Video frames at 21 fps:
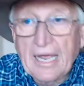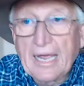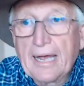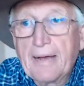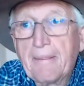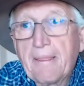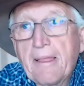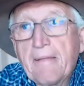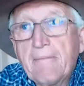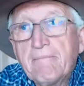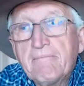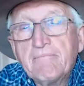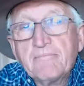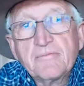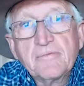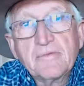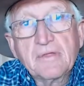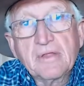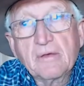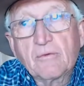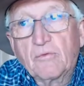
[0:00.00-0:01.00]
and
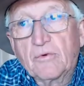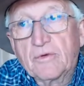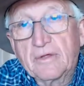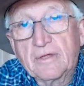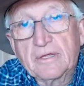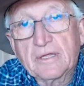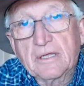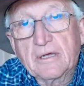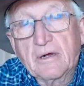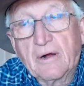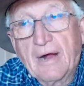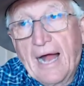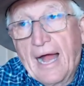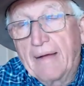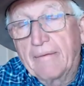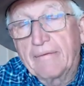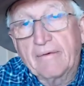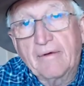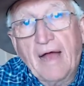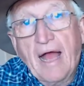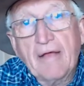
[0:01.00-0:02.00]
you know,
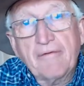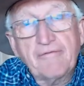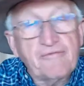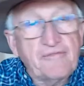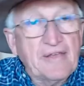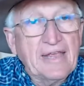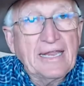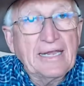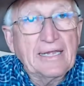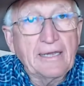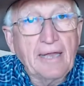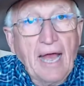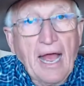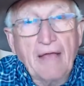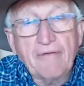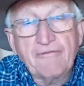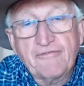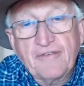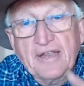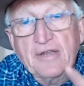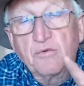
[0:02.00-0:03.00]
I I feed
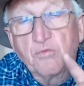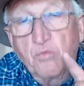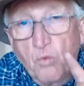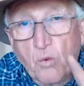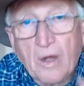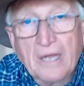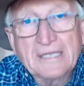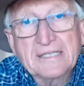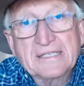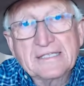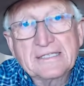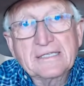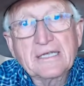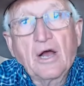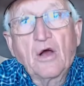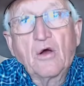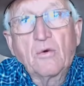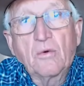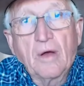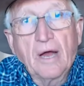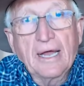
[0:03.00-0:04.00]
I feed once
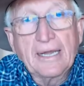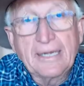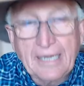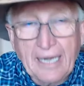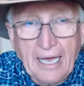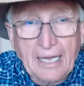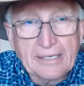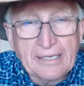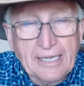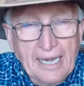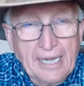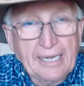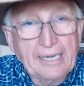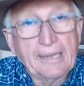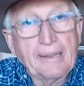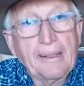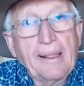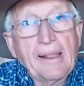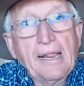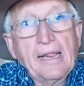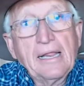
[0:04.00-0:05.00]
a, a day.
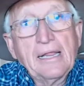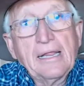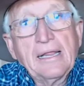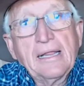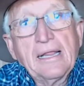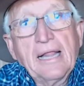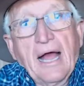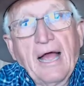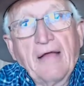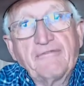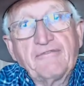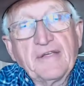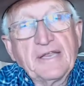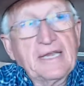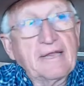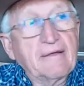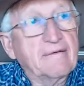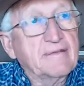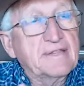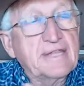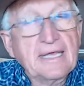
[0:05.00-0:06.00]
I
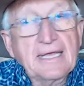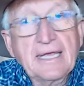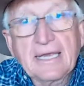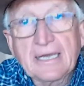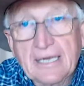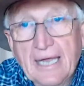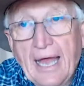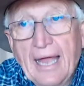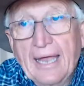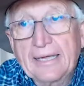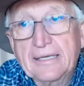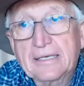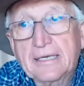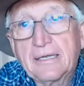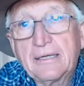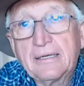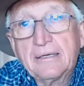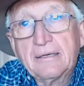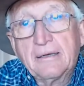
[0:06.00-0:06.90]
feed everything at night,